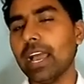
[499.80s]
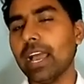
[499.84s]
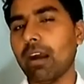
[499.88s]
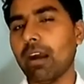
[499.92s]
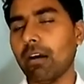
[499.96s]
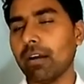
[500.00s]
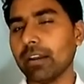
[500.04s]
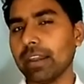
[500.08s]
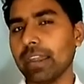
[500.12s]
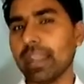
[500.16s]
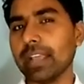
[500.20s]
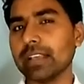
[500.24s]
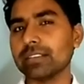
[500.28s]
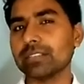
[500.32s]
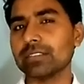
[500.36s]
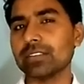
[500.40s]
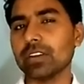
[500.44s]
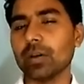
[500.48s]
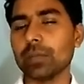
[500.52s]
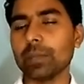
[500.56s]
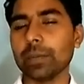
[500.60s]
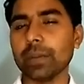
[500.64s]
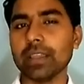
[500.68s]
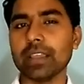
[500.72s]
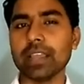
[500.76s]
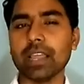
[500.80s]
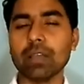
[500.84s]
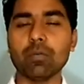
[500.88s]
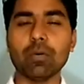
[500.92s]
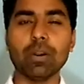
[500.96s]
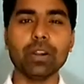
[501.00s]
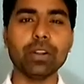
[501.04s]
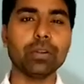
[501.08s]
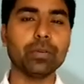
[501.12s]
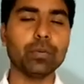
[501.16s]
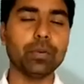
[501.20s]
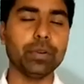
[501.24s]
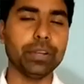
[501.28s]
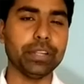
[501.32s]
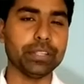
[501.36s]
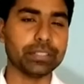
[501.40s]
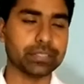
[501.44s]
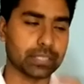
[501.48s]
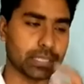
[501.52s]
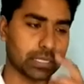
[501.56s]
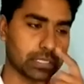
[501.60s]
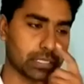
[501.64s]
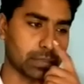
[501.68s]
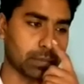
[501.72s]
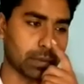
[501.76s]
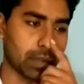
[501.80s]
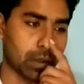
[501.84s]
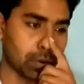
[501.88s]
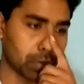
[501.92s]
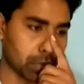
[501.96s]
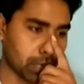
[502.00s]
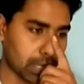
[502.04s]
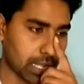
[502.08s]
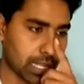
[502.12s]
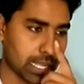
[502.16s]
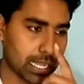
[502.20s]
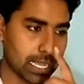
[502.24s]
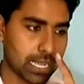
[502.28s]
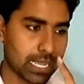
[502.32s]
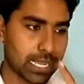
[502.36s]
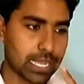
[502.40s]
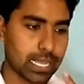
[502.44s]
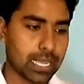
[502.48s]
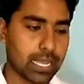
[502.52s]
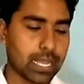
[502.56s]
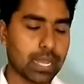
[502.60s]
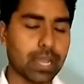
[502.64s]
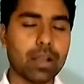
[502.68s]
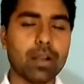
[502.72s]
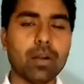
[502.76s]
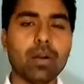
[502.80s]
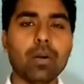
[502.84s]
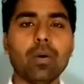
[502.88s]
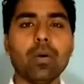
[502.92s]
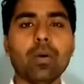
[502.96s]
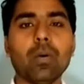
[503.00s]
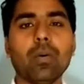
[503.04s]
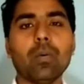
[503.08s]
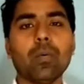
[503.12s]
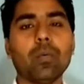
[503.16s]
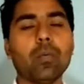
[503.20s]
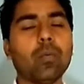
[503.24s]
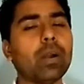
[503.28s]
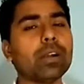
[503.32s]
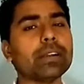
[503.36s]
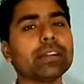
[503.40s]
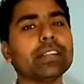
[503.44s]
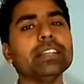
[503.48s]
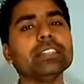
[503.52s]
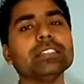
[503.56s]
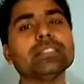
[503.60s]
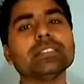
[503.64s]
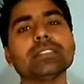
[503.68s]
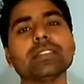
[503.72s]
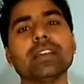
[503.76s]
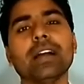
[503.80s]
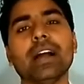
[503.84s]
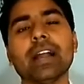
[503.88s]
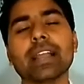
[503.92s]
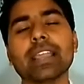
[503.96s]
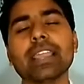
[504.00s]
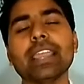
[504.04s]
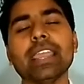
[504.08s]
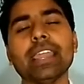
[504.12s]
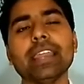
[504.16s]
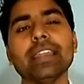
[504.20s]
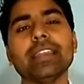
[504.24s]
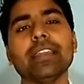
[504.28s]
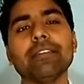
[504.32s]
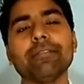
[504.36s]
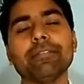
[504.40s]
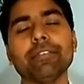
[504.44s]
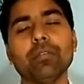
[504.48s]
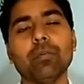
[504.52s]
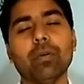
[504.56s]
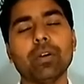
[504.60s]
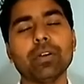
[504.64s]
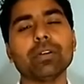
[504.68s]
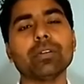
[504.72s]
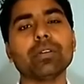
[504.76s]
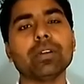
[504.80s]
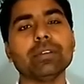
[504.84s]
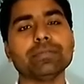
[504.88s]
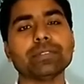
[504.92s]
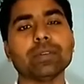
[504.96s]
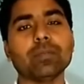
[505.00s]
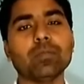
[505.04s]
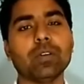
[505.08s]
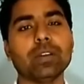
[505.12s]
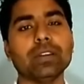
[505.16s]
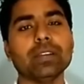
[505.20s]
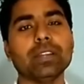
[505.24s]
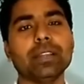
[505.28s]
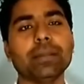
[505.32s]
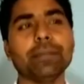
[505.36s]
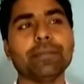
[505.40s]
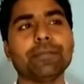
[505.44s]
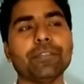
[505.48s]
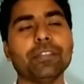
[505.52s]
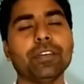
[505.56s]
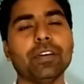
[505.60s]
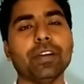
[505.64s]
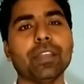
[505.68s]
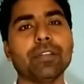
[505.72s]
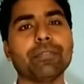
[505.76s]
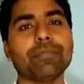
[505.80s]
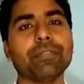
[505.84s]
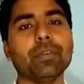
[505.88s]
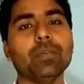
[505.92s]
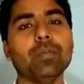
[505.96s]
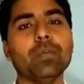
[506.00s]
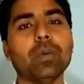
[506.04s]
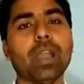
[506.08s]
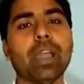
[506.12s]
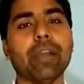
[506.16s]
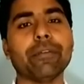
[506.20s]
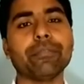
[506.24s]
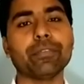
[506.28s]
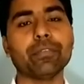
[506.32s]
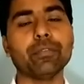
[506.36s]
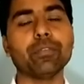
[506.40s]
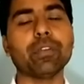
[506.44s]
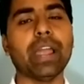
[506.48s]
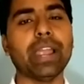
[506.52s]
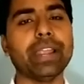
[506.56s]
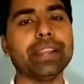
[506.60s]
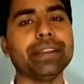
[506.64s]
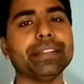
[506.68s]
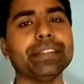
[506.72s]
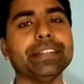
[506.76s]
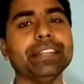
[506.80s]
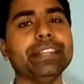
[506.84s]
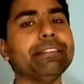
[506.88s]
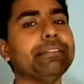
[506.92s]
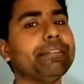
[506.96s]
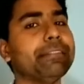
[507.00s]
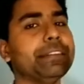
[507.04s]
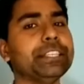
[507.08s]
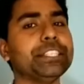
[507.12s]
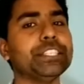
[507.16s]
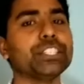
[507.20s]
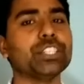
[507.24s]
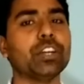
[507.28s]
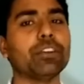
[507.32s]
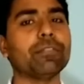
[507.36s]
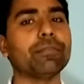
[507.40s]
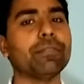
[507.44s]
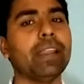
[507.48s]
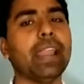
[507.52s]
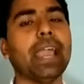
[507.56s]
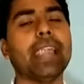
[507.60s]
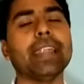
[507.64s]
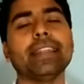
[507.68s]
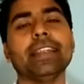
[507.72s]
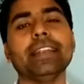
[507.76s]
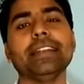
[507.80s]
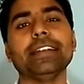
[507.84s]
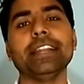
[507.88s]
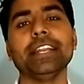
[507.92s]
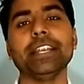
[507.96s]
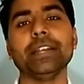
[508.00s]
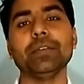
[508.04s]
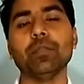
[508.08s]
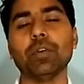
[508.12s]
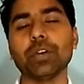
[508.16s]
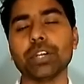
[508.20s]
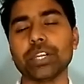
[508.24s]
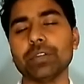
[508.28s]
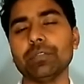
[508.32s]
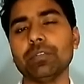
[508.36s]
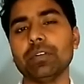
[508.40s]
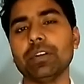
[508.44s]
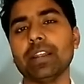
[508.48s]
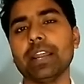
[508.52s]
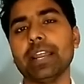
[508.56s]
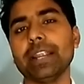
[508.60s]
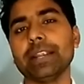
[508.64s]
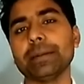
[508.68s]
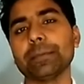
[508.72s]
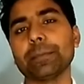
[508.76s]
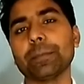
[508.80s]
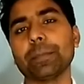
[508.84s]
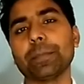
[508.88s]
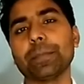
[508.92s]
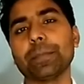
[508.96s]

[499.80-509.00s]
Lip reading: Our next topic I want to discuss about what is, again, if you want, if you have to write the definition of latent heat, what you will write.